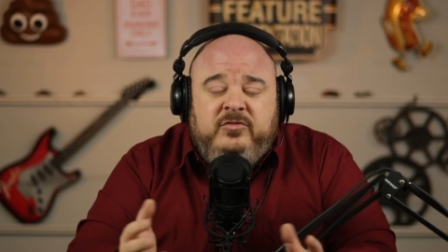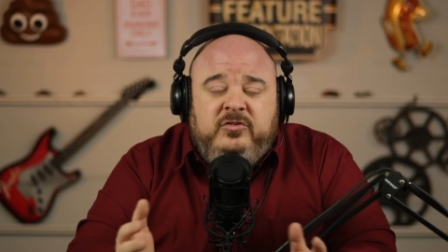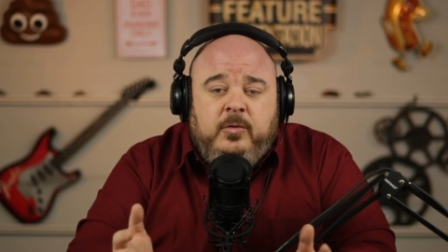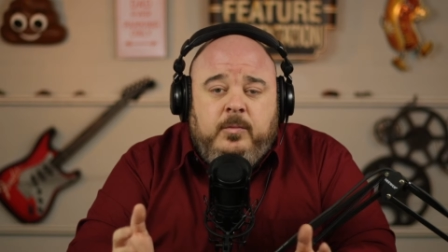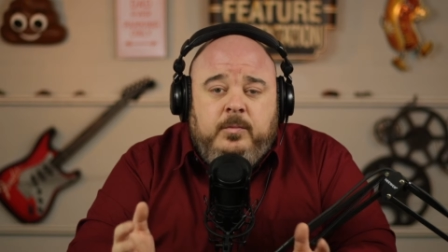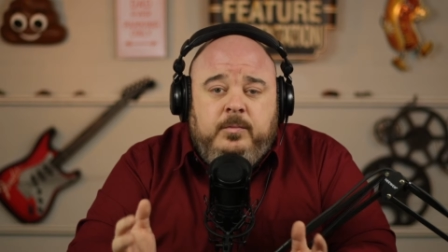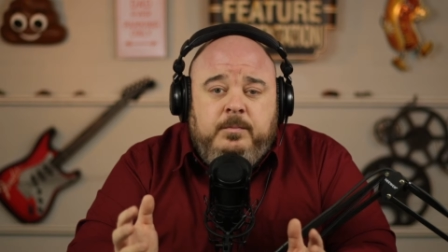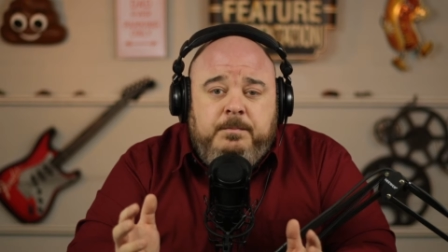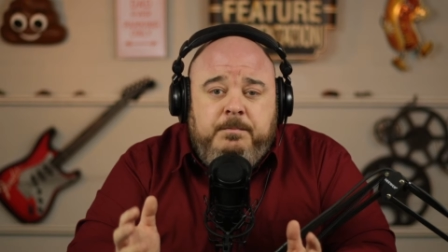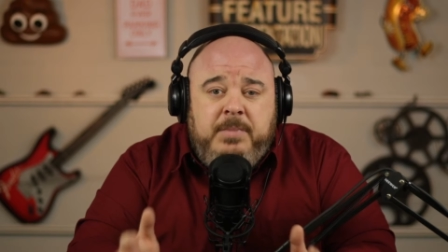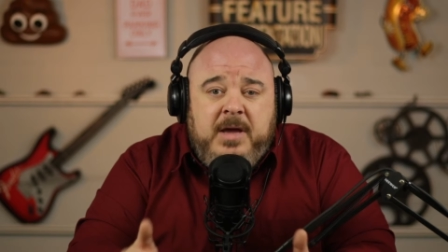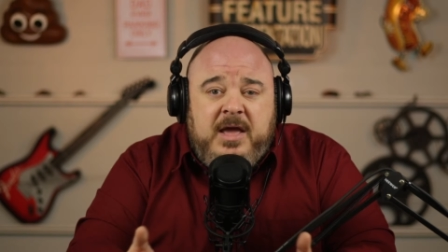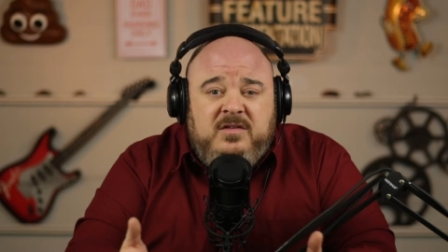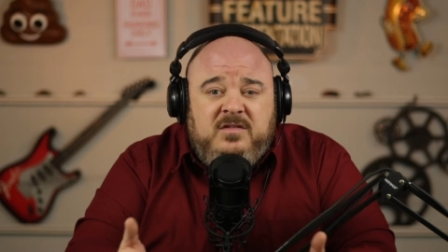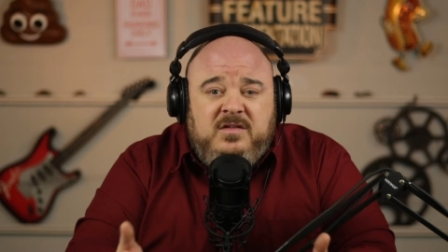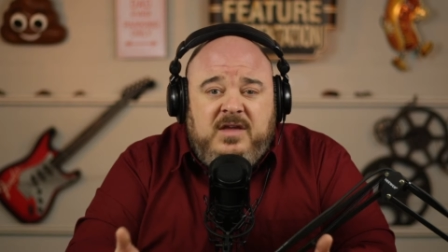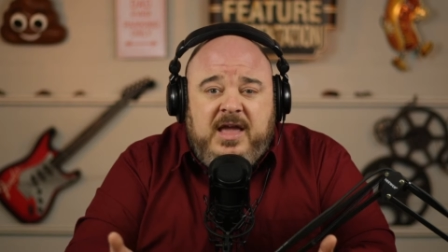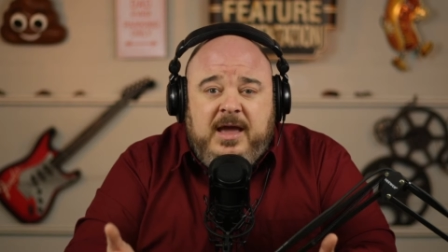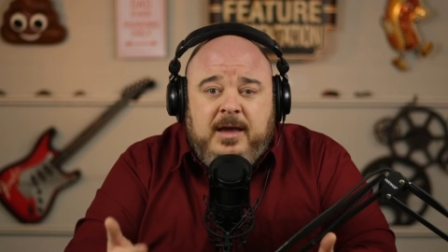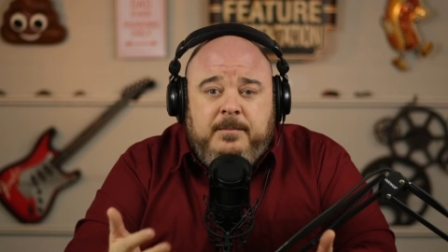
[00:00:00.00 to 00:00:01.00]
So
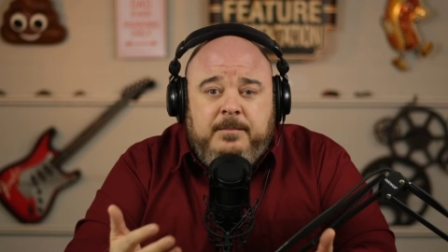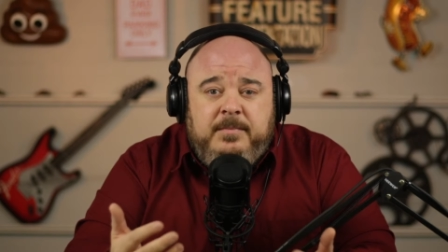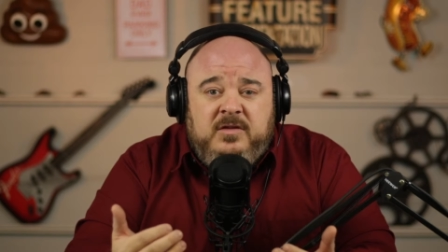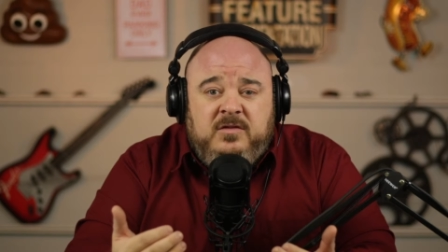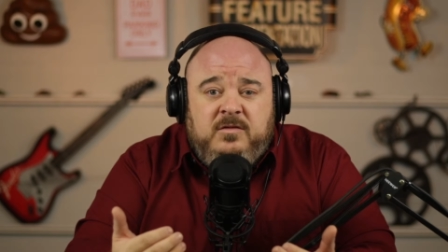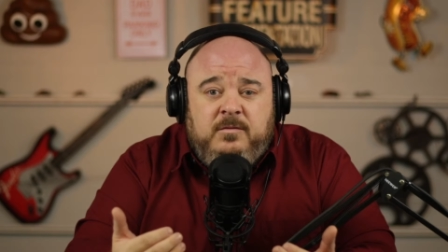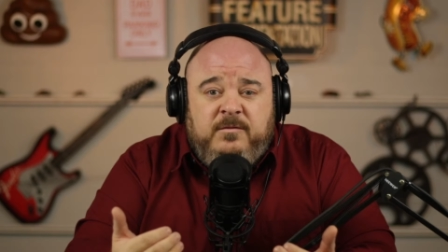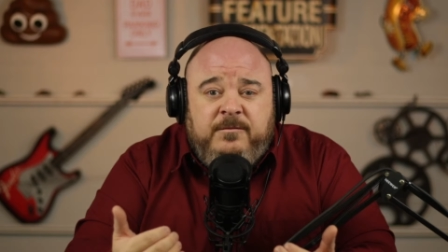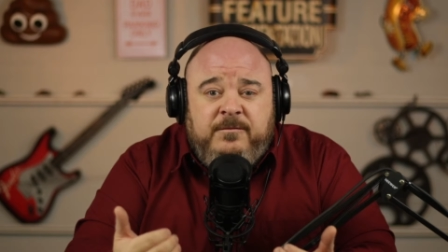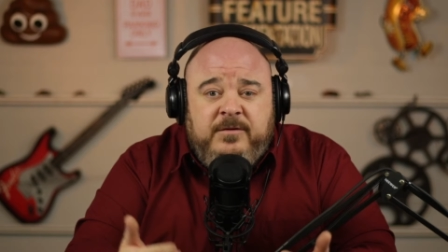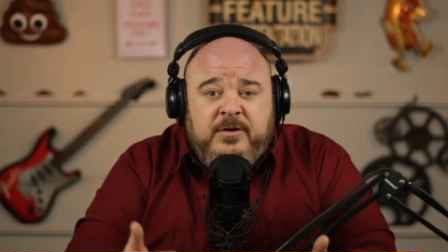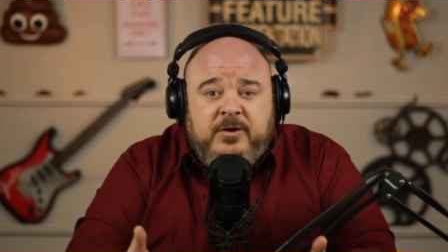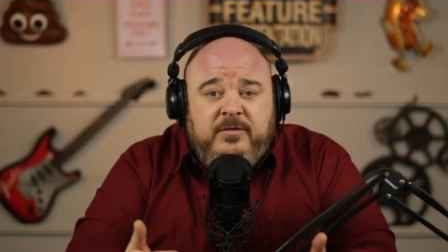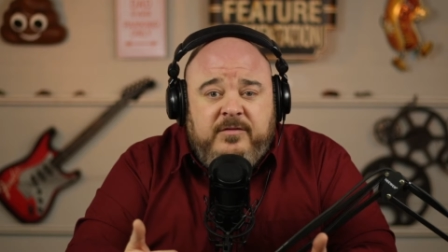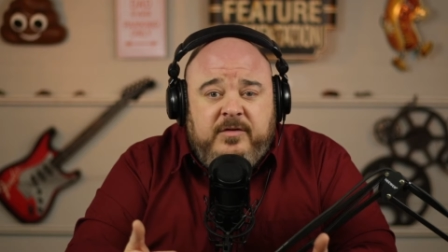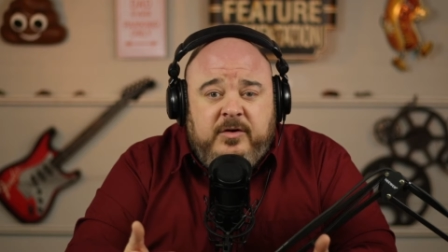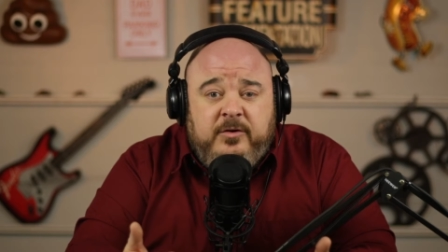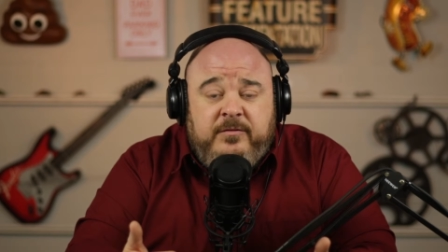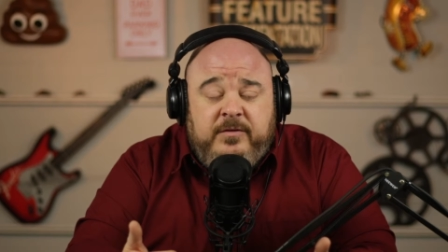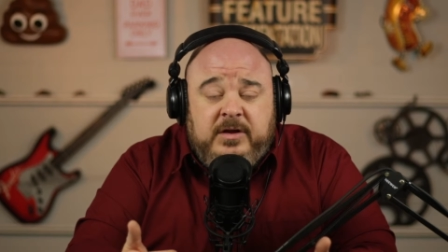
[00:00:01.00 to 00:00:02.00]
Basecamp is
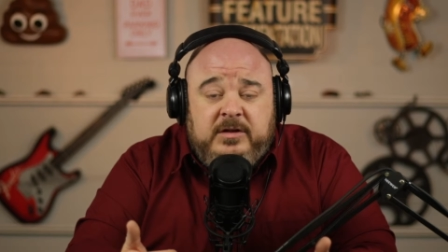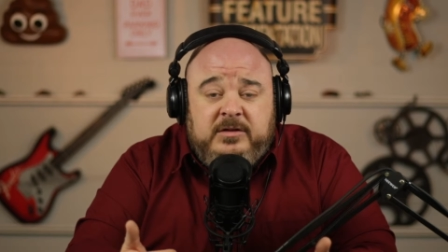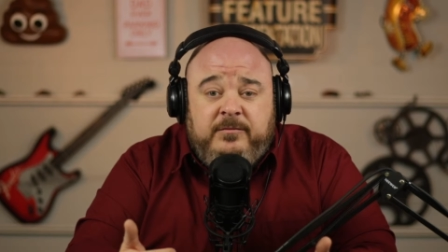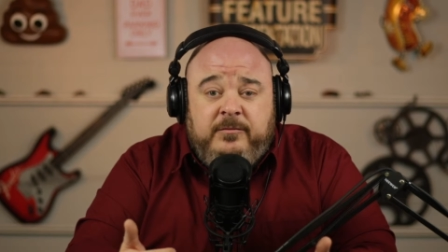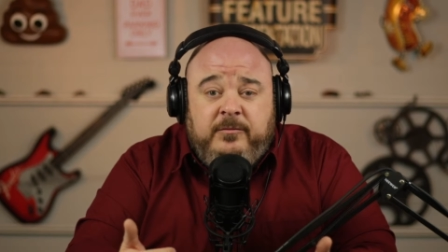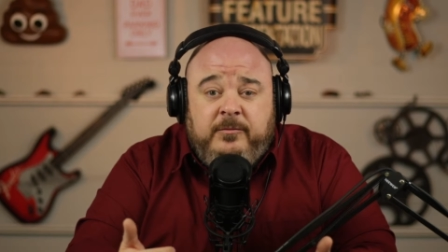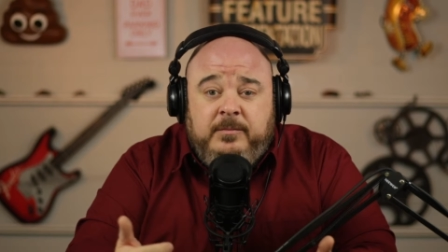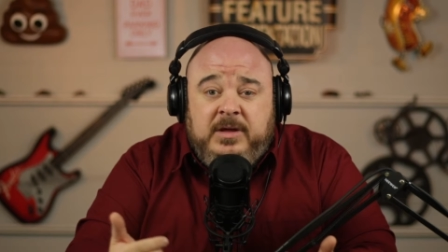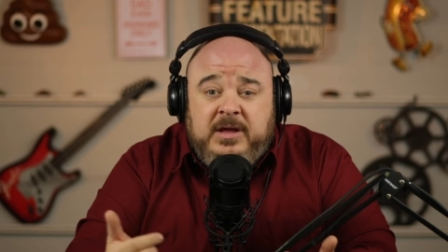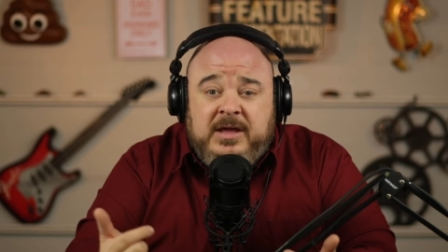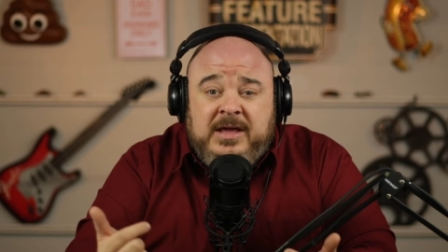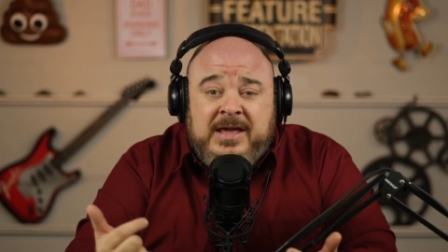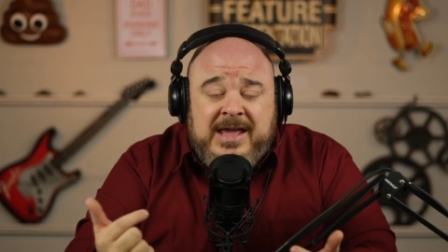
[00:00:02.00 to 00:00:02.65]
very, very effective for me.